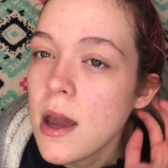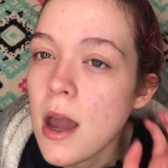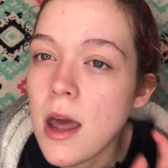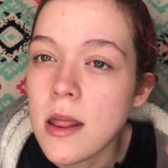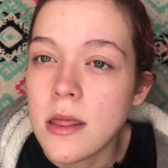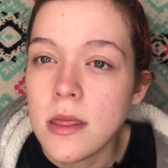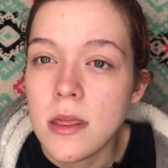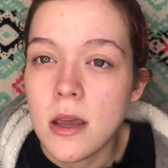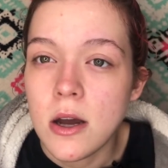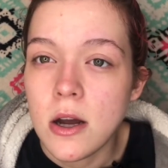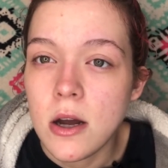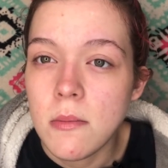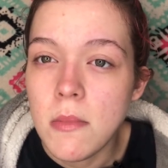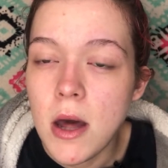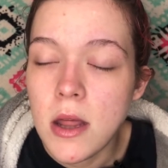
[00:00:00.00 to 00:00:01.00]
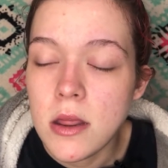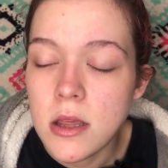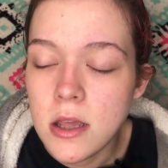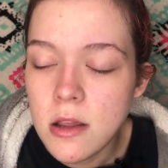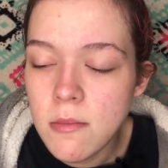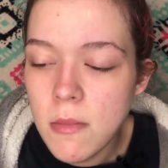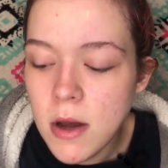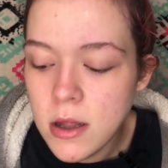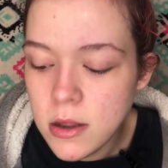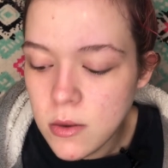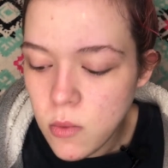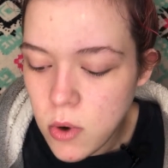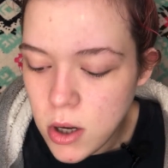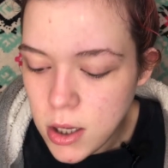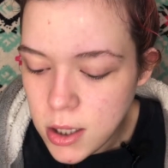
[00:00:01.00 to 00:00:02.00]
And this month
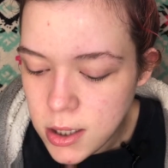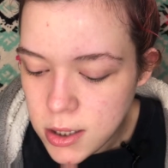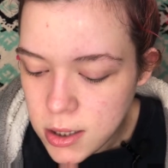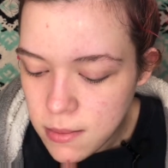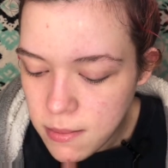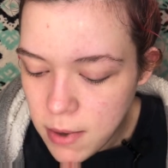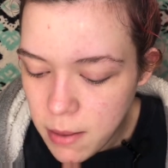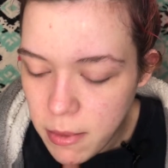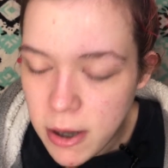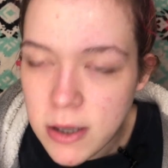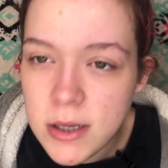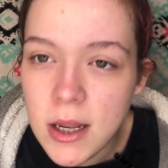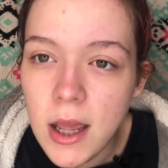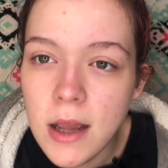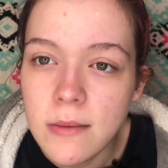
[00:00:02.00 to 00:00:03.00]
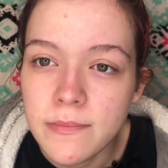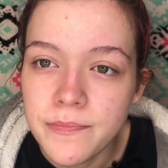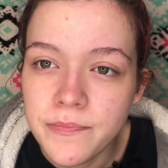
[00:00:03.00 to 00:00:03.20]
was my birthday. I